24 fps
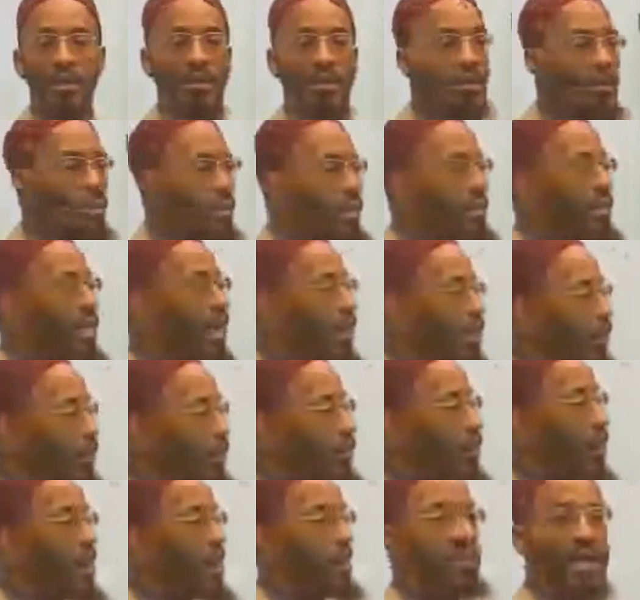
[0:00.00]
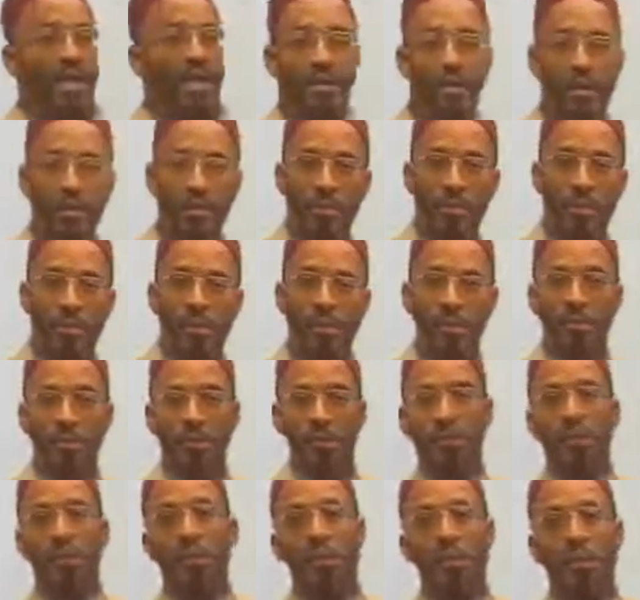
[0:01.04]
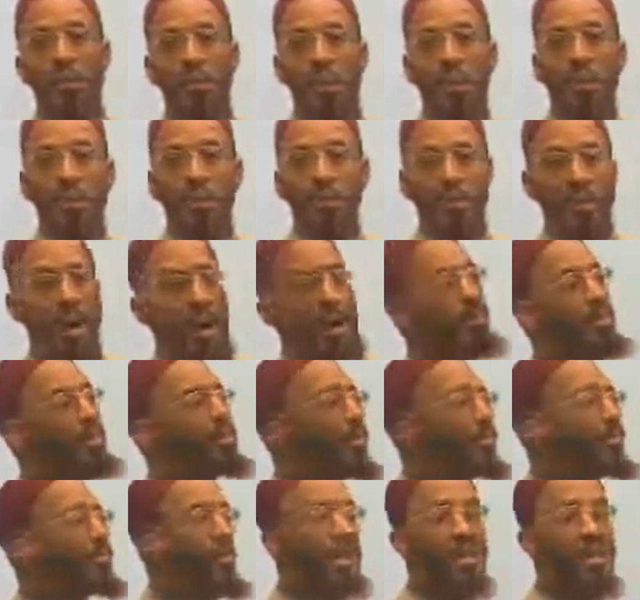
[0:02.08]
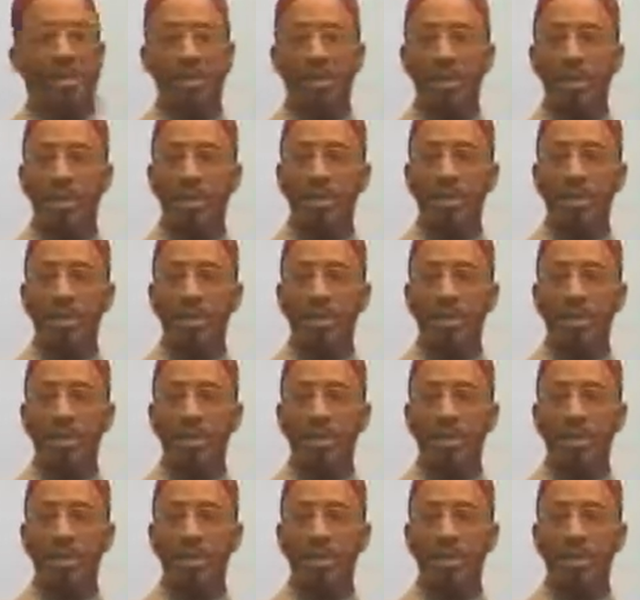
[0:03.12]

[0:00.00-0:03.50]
So what kind of, where that could be? In the bottom of her feet?